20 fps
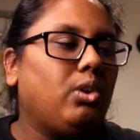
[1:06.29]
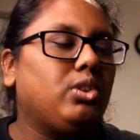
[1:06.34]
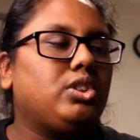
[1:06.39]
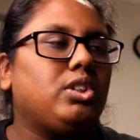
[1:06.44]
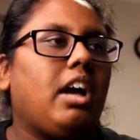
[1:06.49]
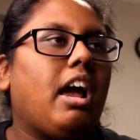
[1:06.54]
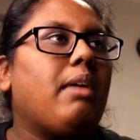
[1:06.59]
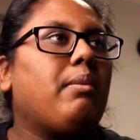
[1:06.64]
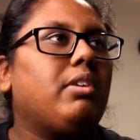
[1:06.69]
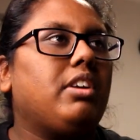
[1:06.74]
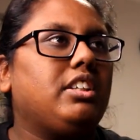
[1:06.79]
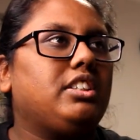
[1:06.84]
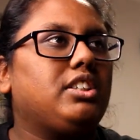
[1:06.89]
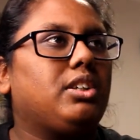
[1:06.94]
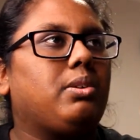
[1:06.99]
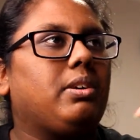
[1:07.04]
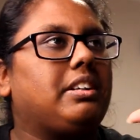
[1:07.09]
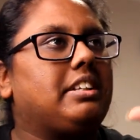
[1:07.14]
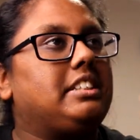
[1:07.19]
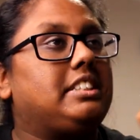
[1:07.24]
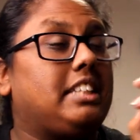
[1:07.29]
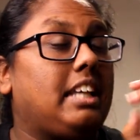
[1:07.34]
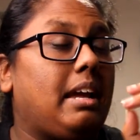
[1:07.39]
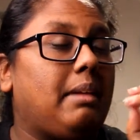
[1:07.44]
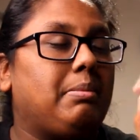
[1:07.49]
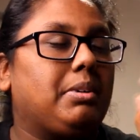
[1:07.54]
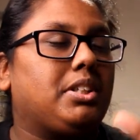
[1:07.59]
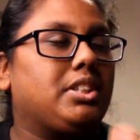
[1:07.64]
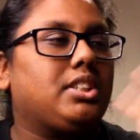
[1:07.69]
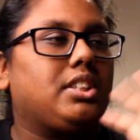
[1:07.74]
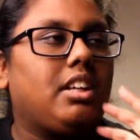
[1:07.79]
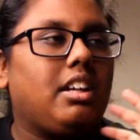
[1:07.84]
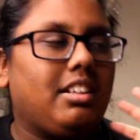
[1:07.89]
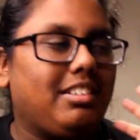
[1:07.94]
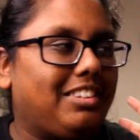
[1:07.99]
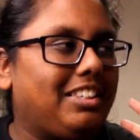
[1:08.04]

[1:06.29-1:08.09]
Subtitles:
Also, I wanted to quickly say, because